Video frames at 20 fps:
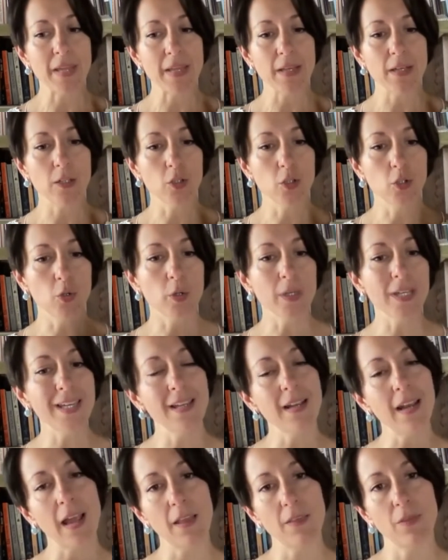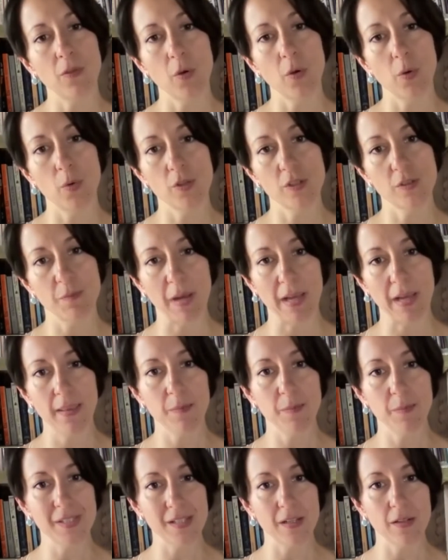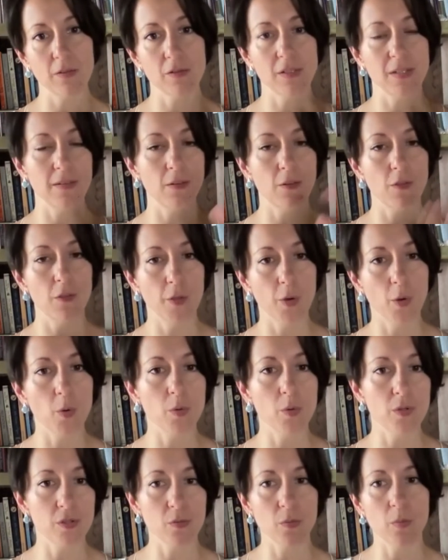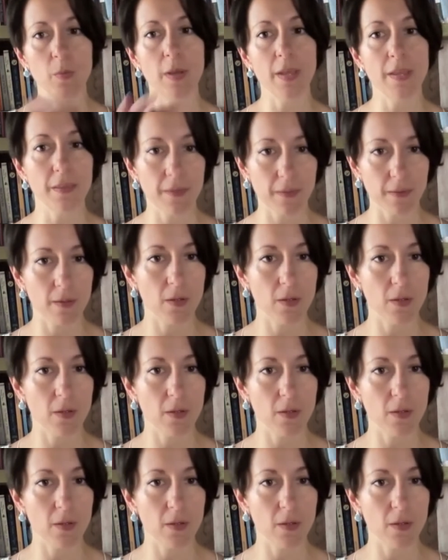looking at those by themselves and then those with